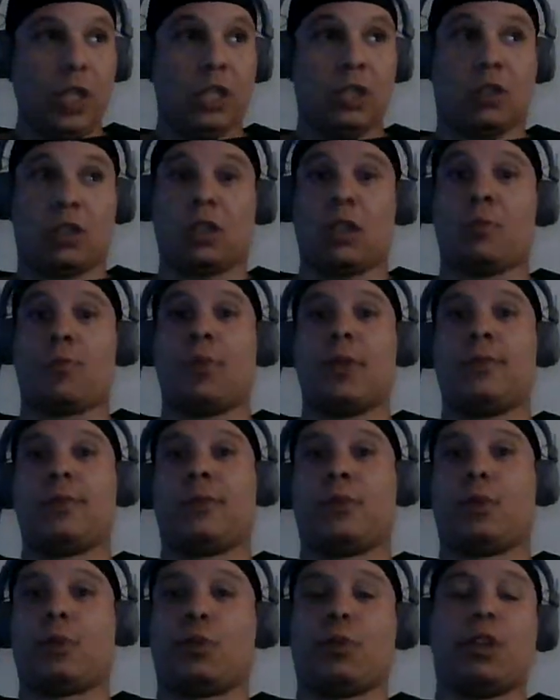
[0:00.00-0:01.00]
And some
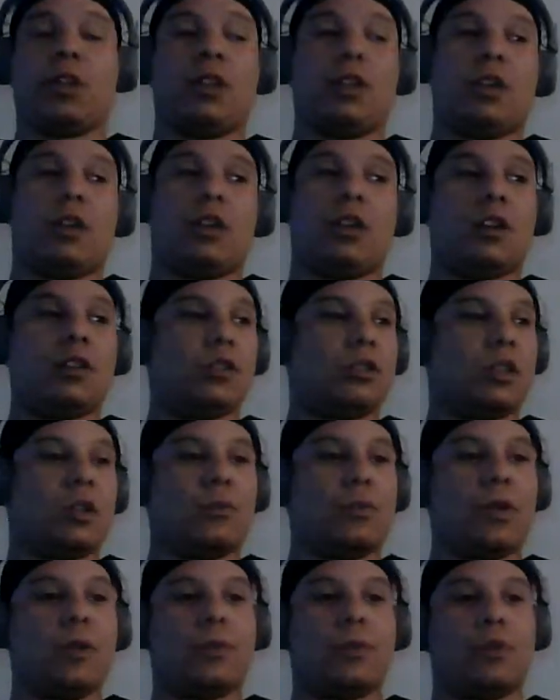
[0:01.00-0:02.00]
people are really good and
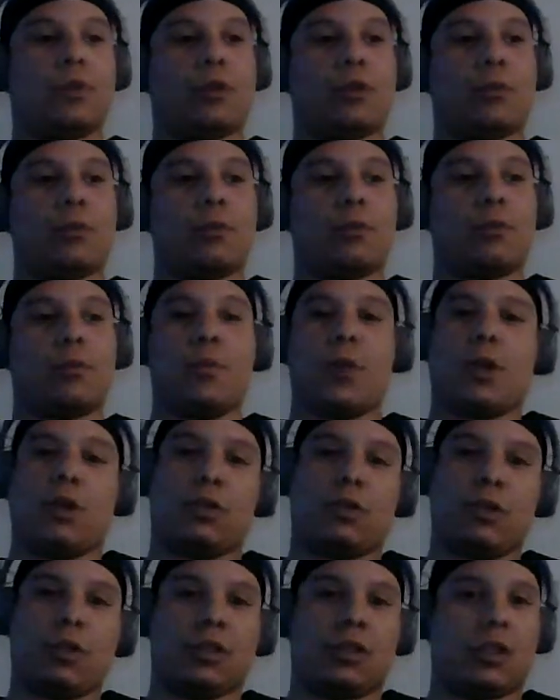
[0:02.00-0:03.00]
some people are
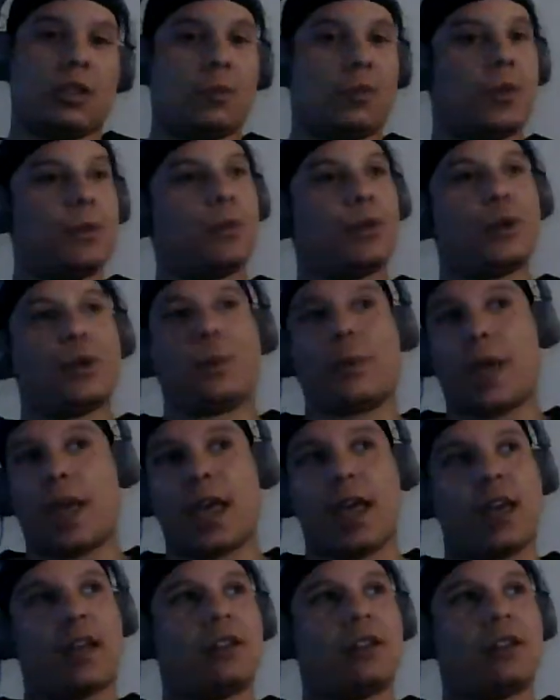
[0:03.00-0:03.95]
middle and some people are bad,